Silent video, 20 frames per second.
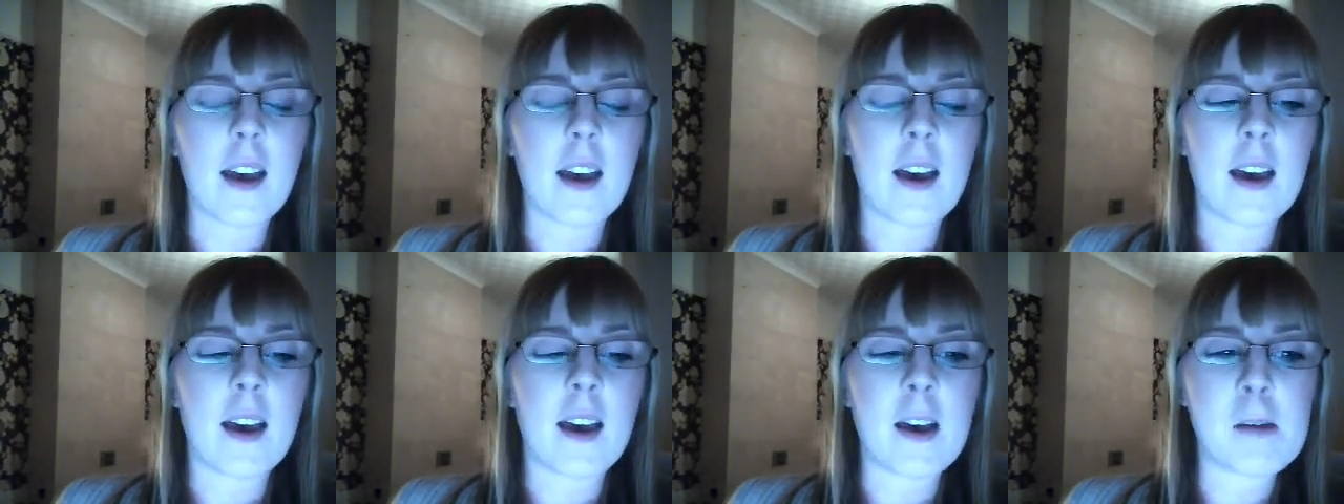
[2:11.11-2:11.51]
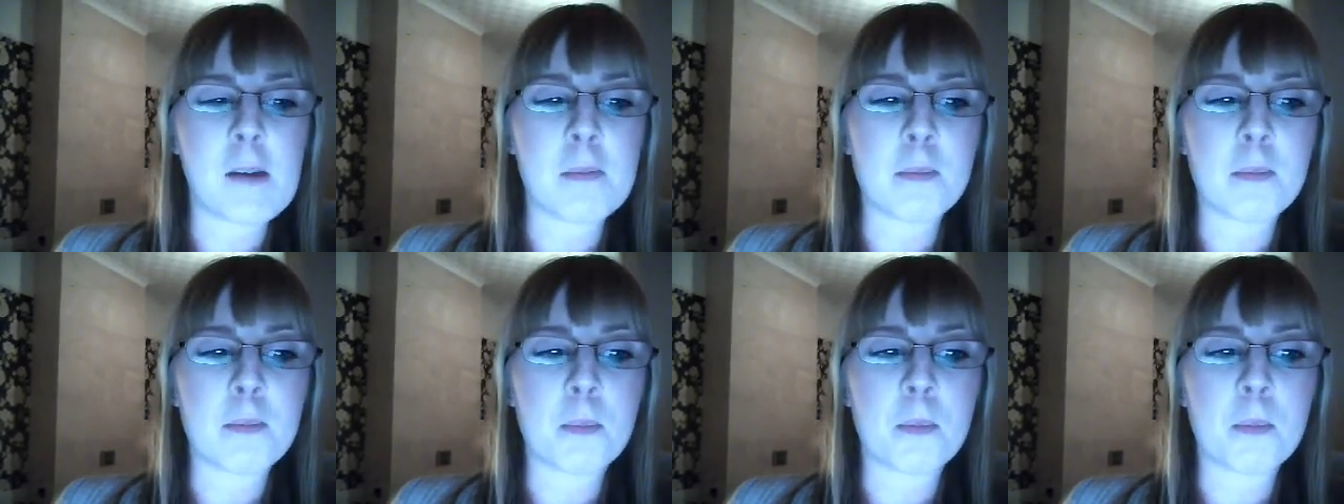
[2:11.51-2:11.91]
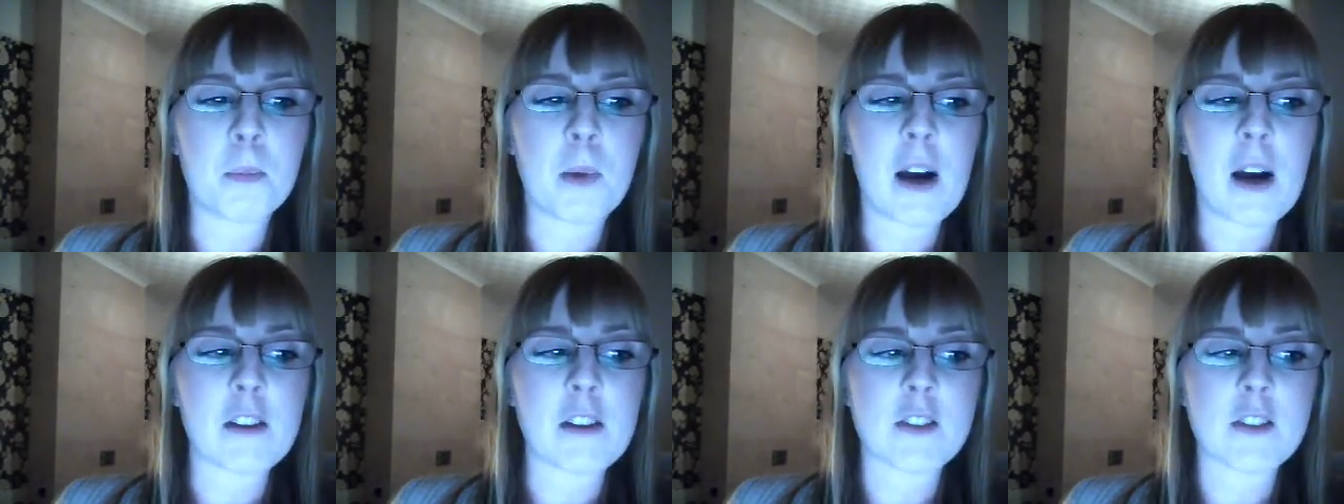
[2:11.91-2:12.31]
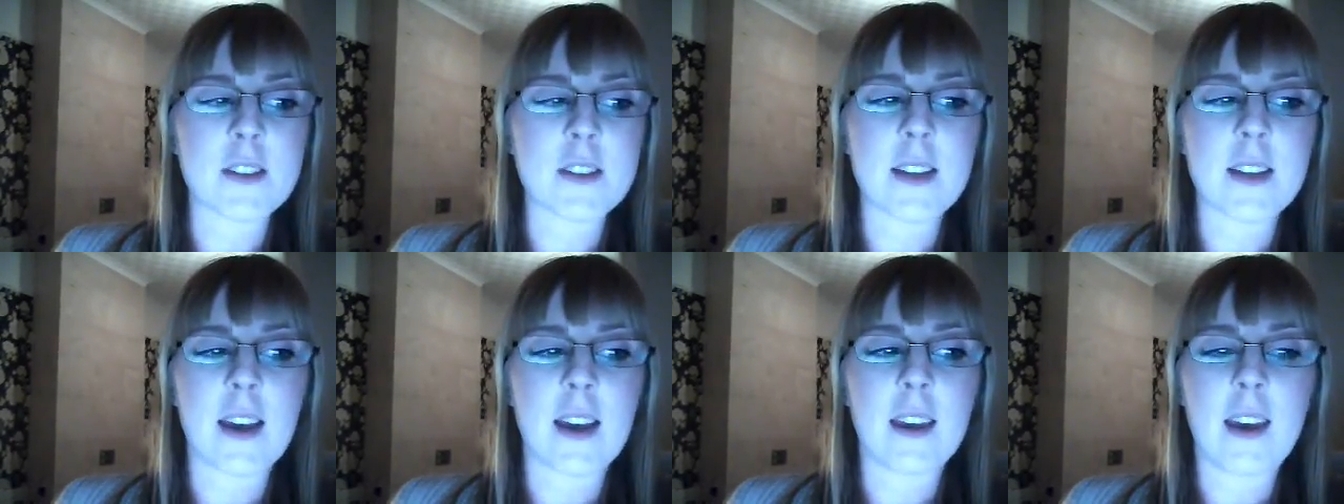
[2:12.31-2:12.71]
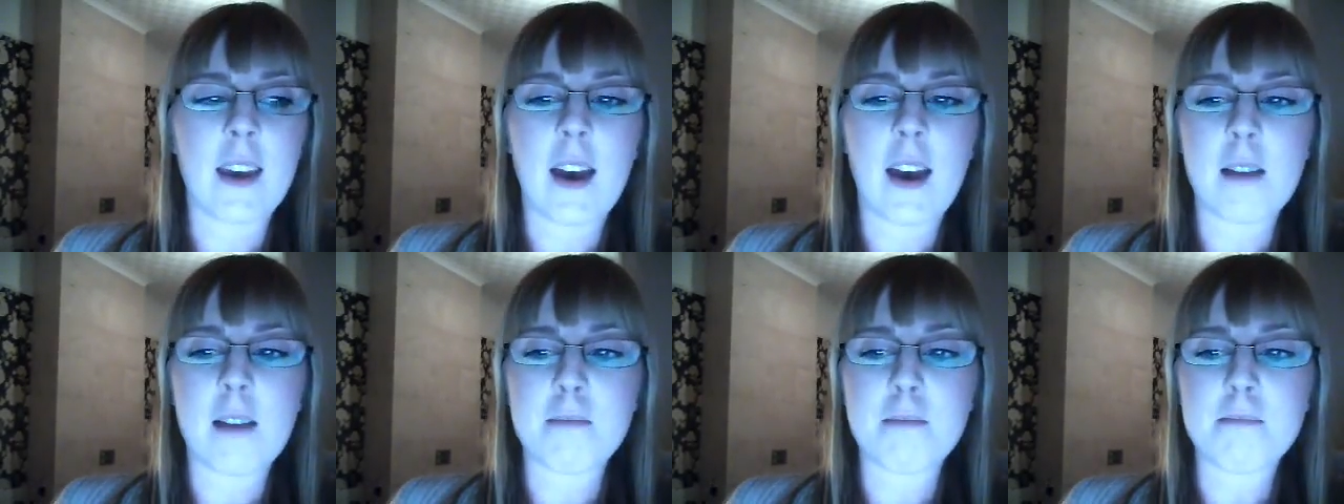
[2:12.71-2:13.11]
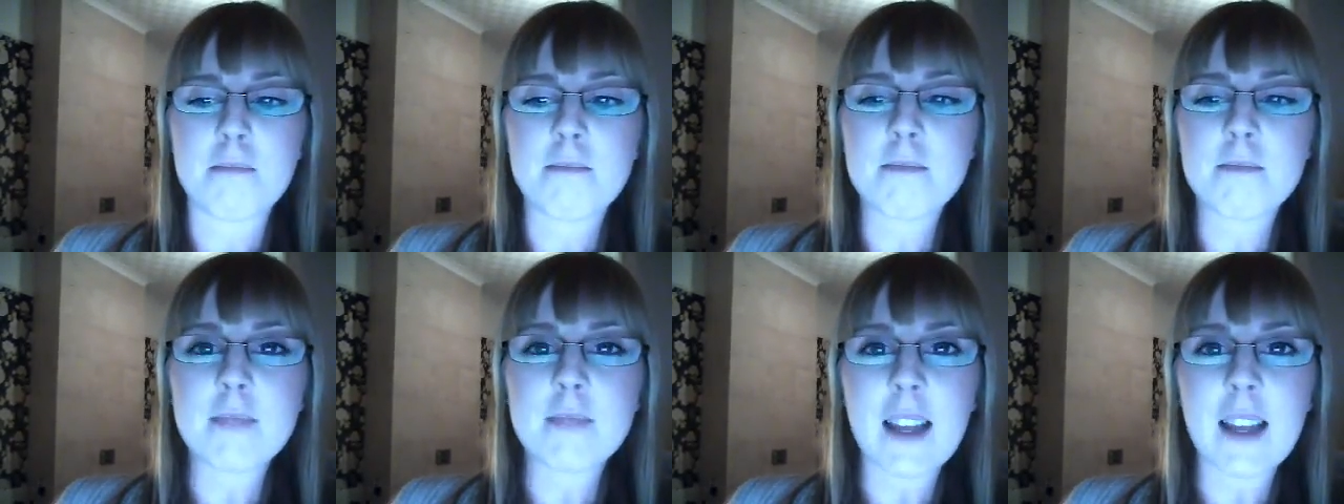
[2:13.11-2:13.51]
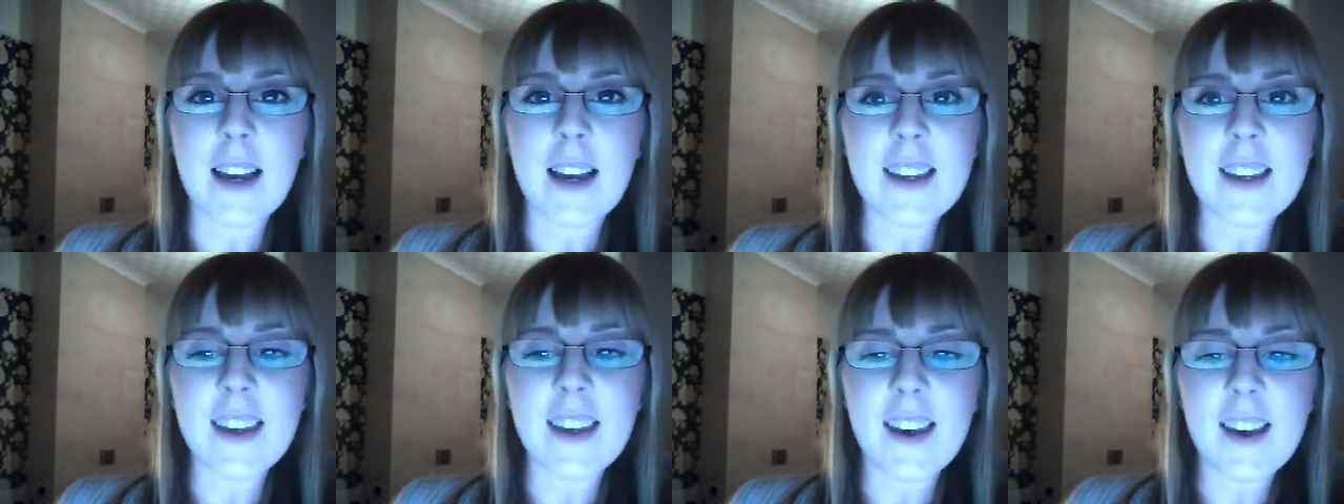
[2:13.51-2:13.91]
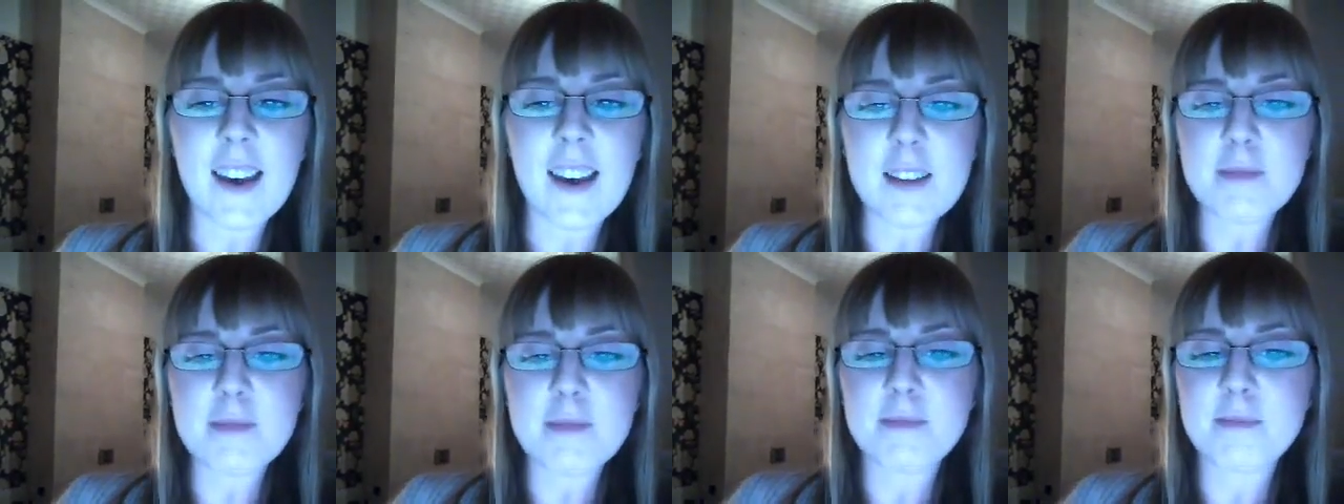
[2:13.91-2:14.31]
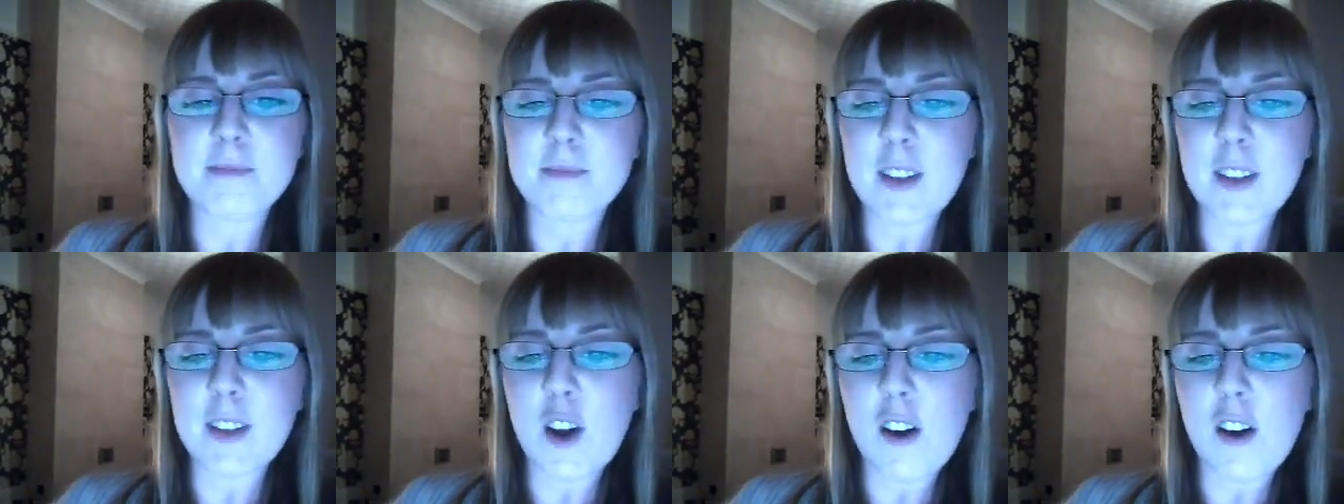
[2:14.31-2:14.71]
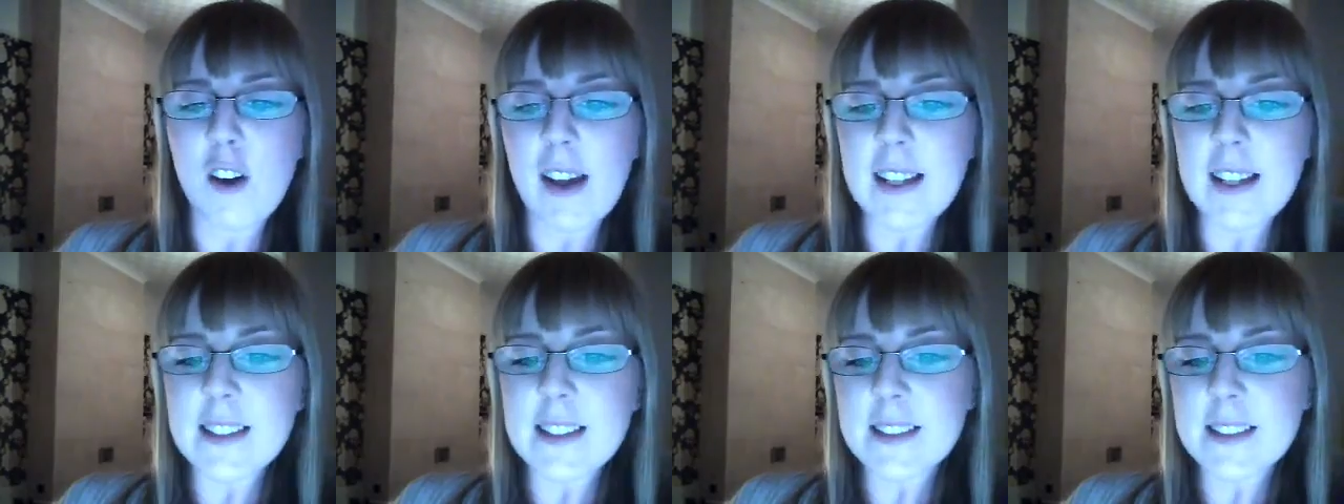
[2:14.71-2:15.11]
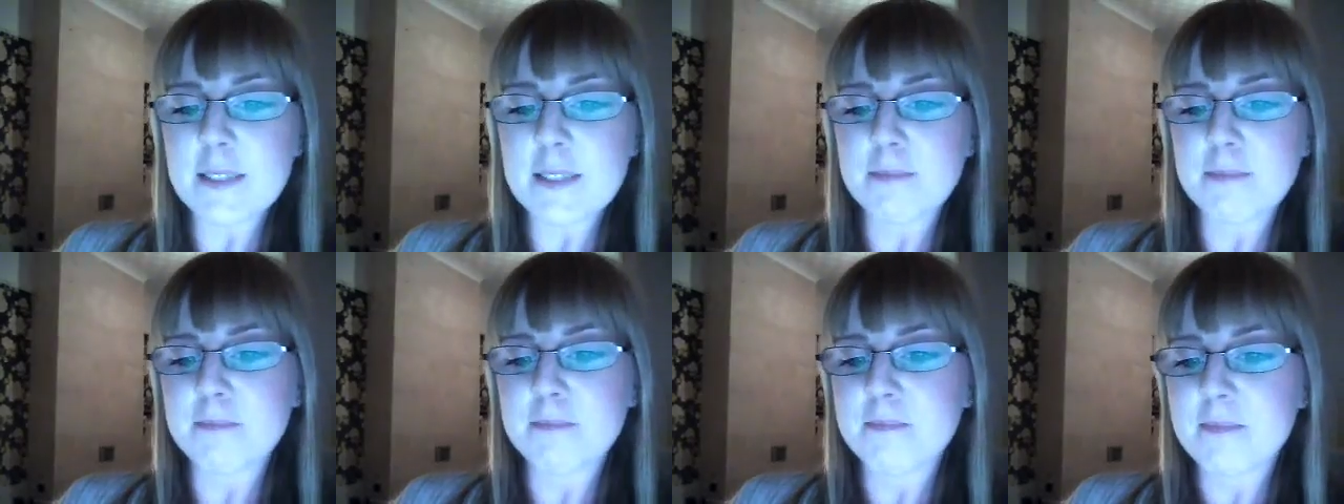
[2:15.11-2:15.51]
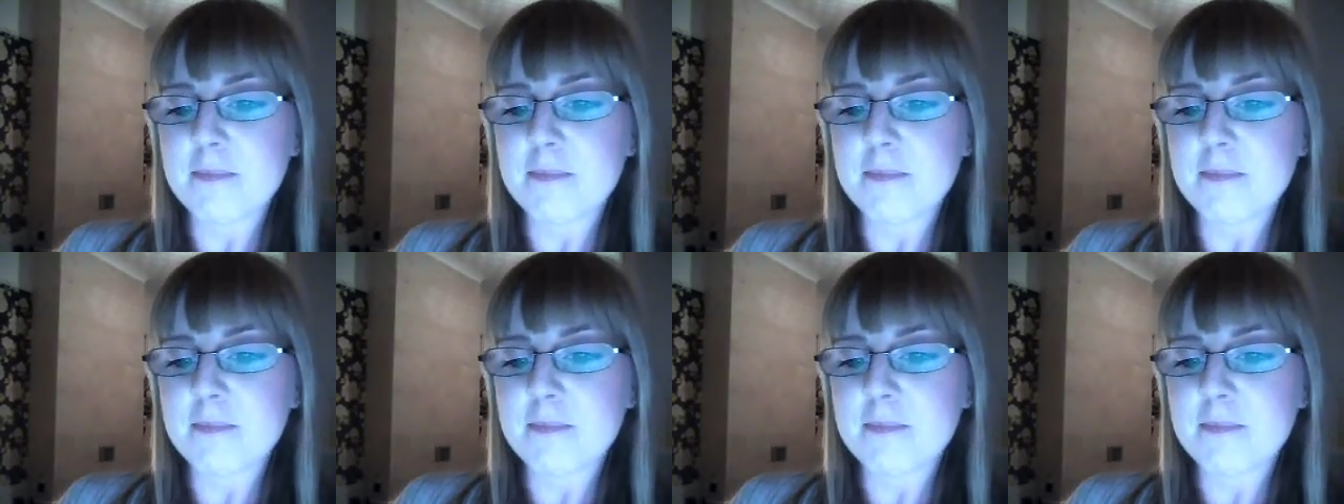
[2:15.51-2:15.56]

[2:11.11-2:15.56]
But I'll just say, hiya, you alright?